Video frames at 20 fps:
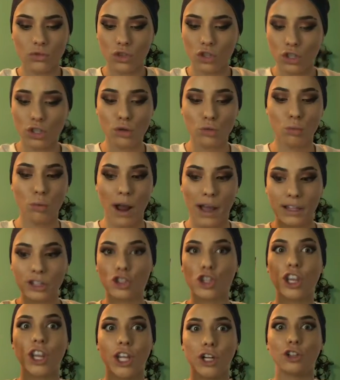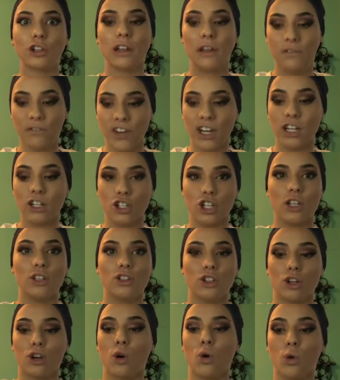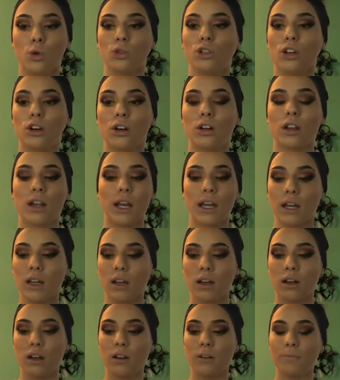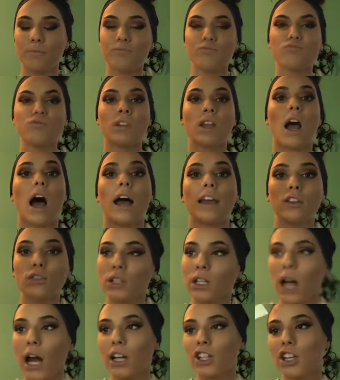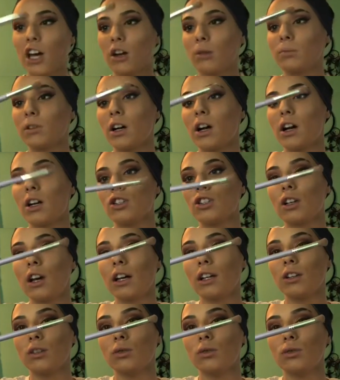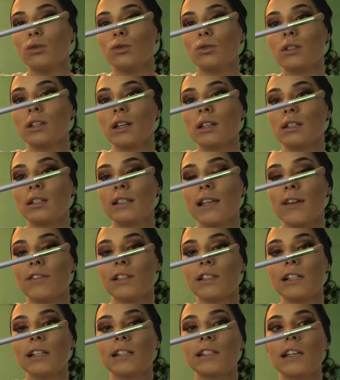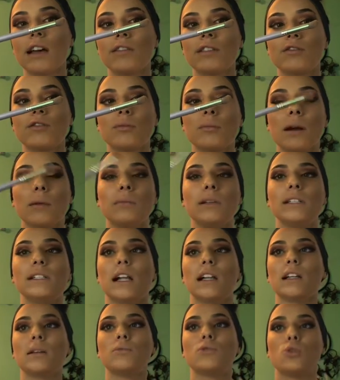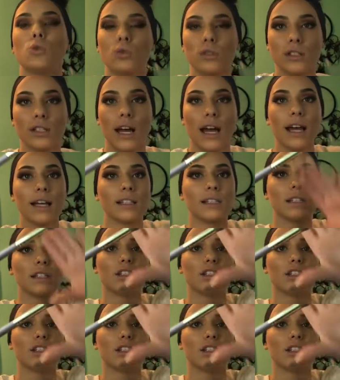it literally finishes your whole look. Like, I use an eyeshadow brush. I use a 767 for my Bedelium tool set. It's